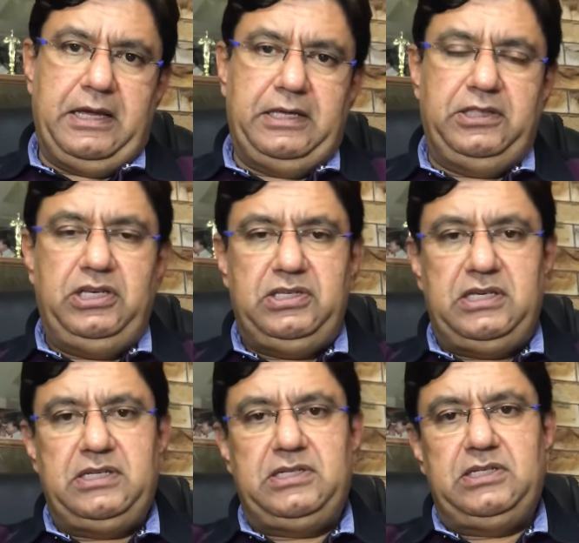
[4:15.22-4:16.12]
In these
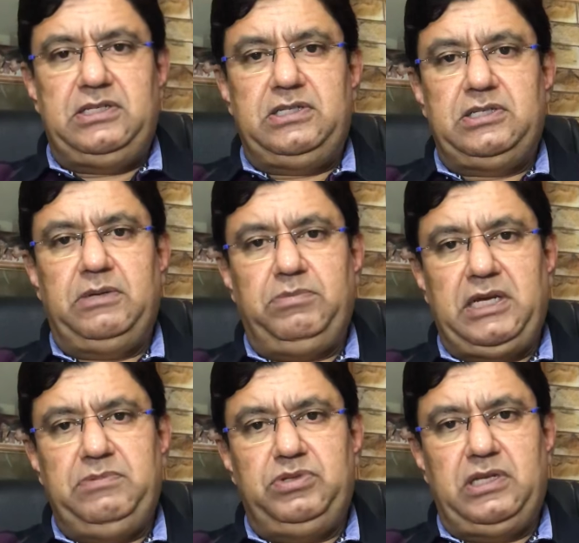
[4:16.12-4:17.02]
cases,
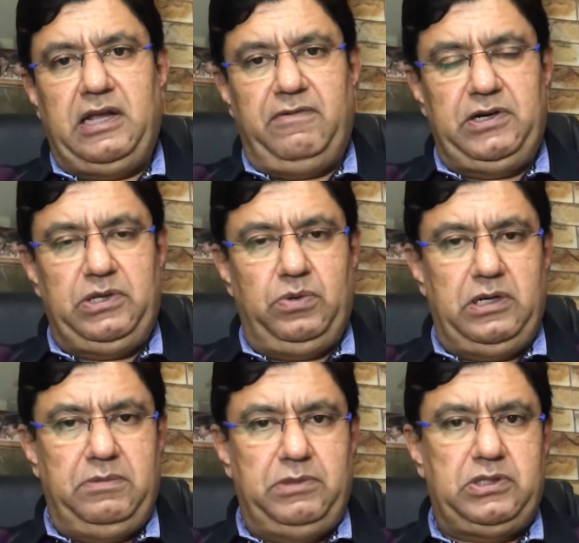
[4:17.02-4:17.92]
sometimes the
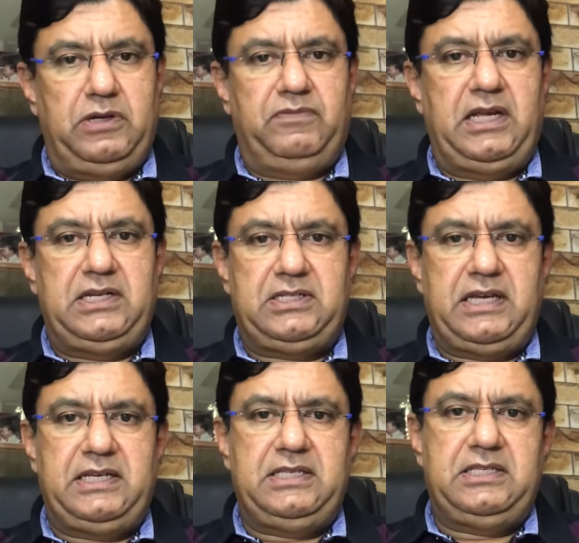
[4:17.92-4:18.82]
diverticulum is of that
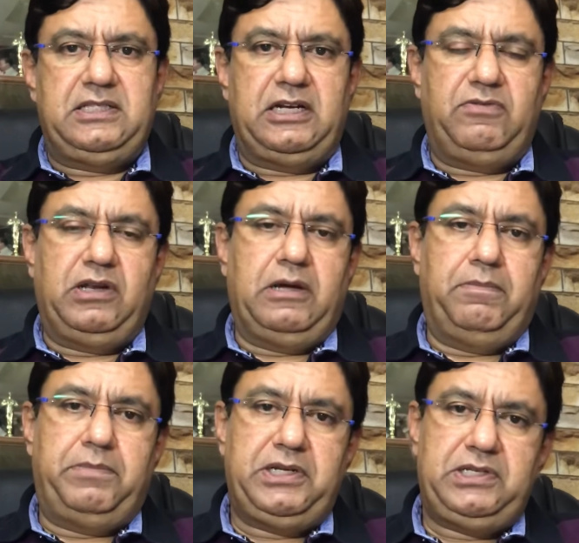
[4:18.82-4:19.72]
size that will
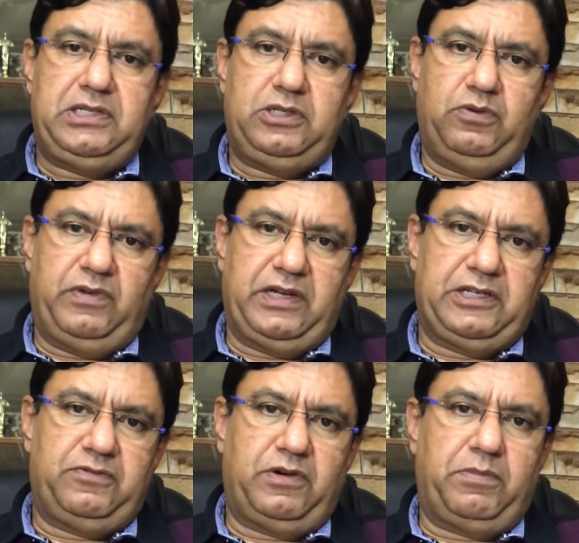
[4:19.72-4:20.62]
compress
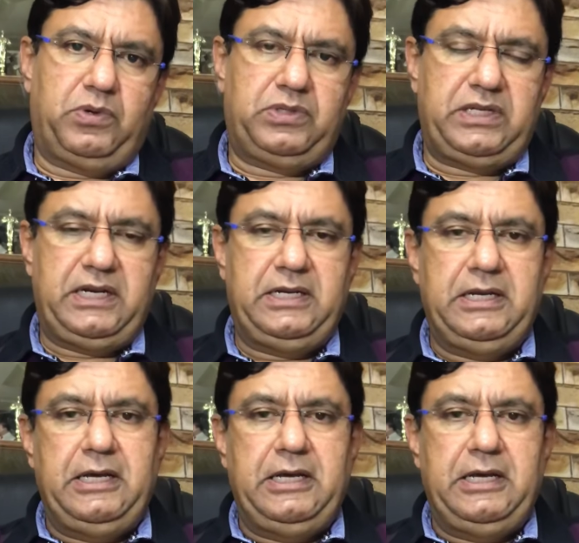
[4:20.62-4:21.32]
esophagus from outside